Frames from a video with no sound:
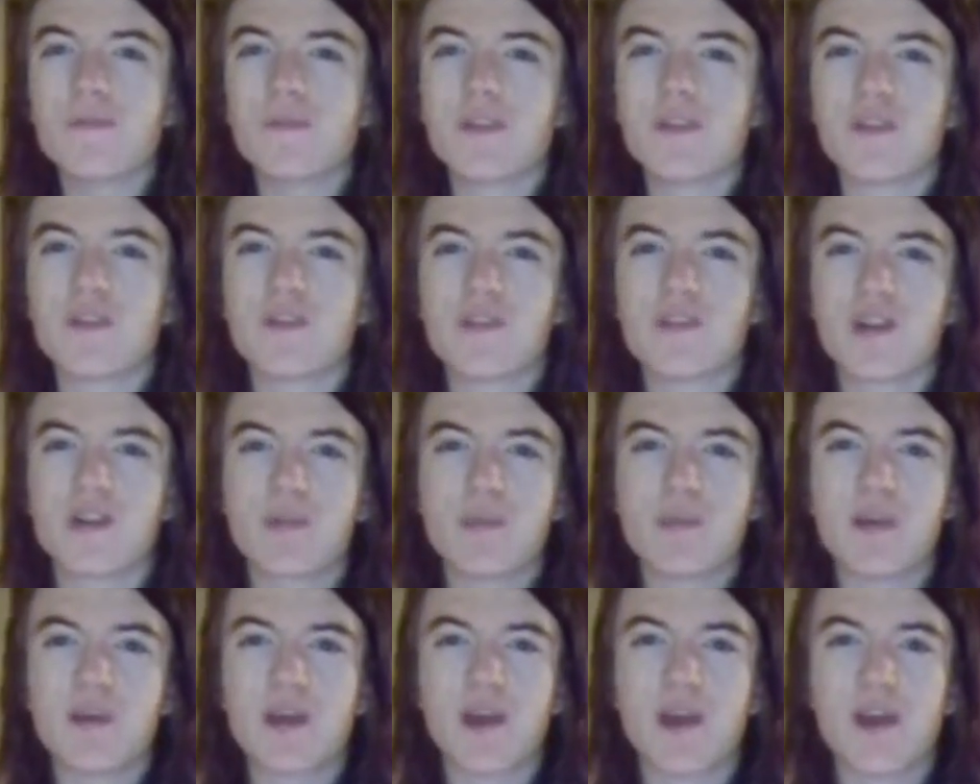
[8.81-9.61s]
This is
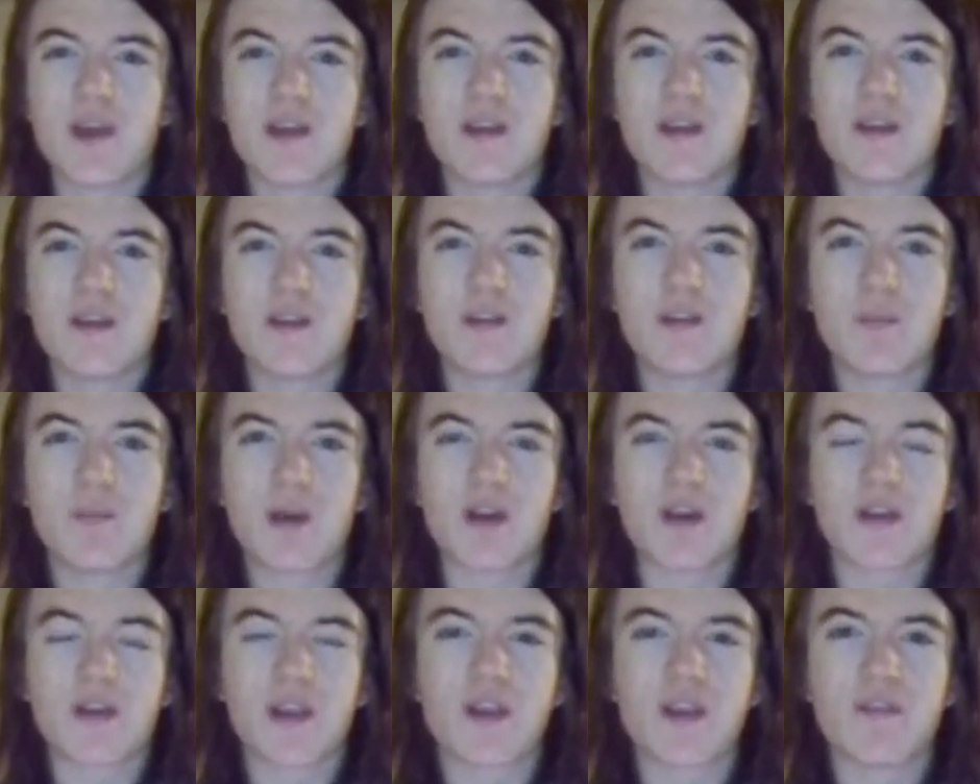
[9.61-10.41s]
going to be a
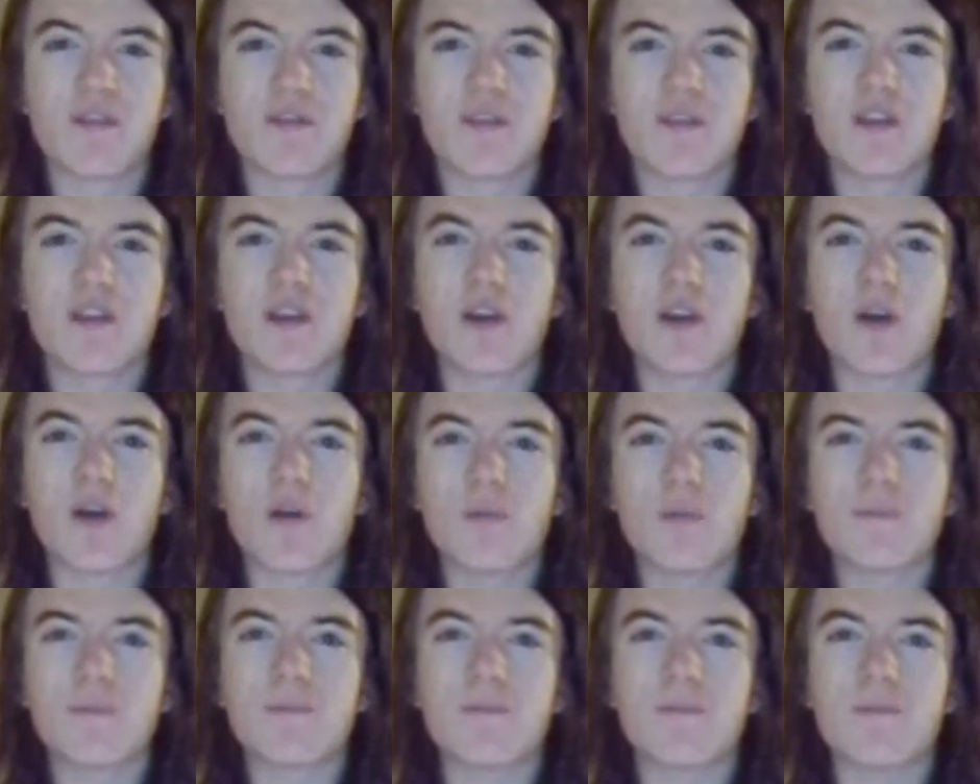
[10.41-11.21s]
debunking
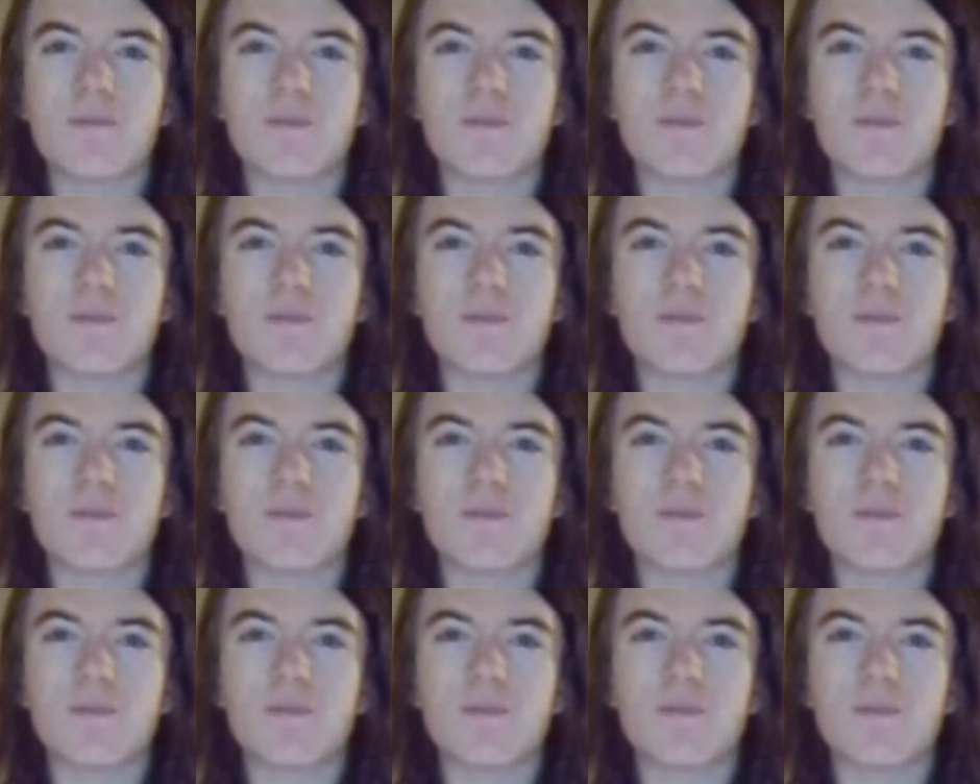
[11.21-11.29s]
video